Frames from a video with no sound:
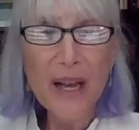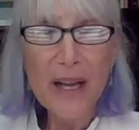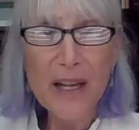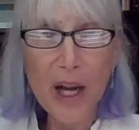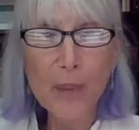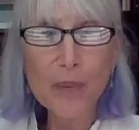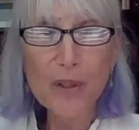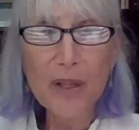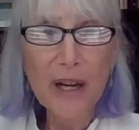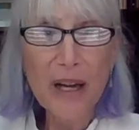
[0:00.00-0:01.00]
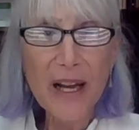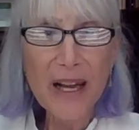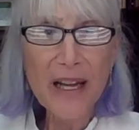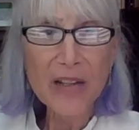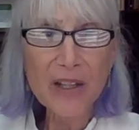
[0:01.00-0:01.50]
and helps
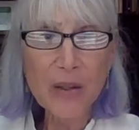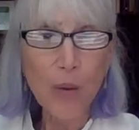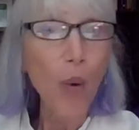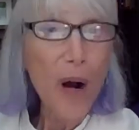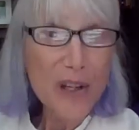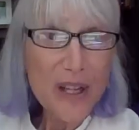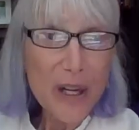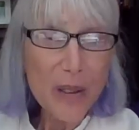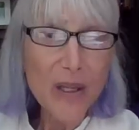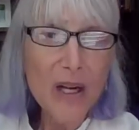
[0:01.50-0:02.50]
hasten or wash out